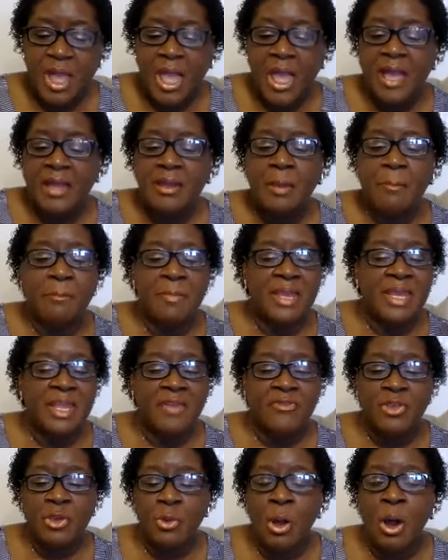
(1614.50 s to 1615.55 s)
And many
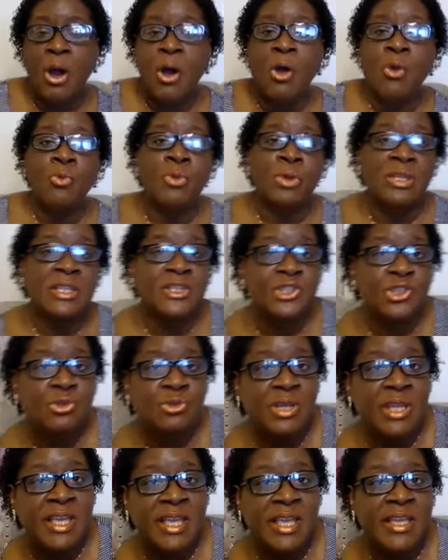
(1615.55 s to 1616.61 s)
of you all really do
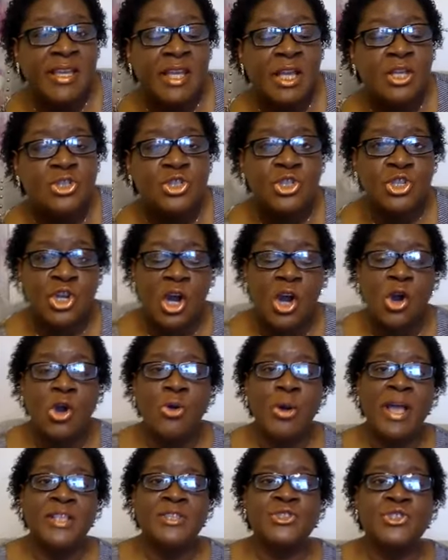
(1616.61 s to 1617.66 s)
need to
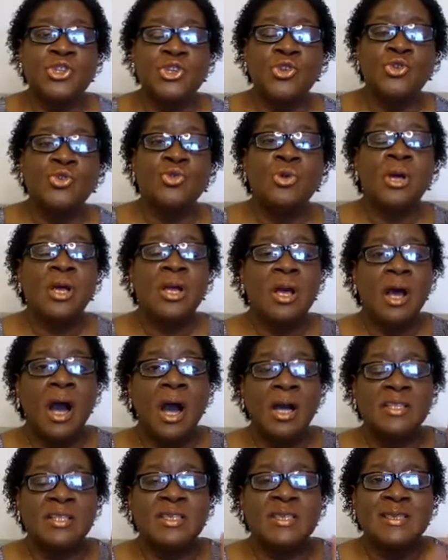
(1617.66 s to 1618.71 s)
go and do
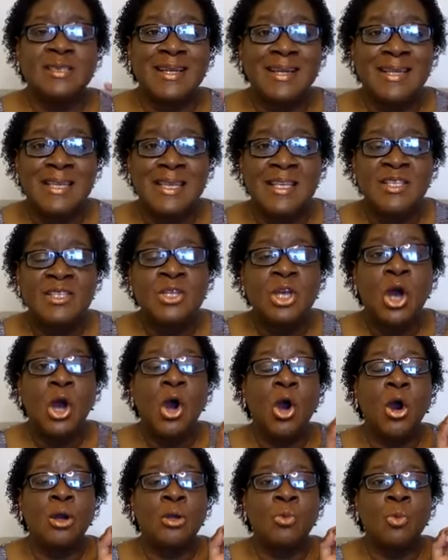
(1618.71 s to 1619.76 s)
studies
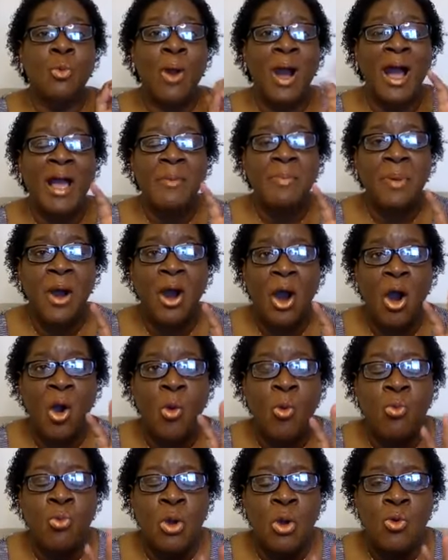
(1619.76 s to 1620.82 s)
on why
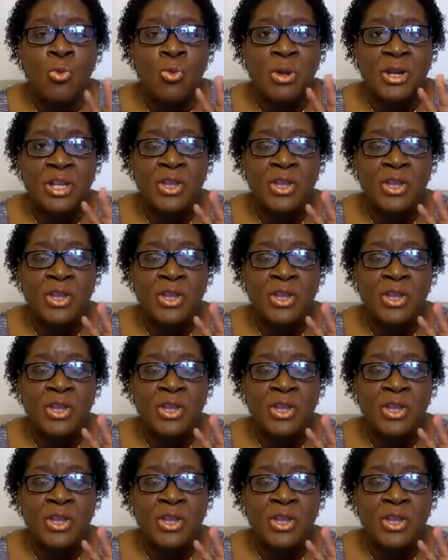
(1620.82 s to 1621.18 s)
Paul wrote what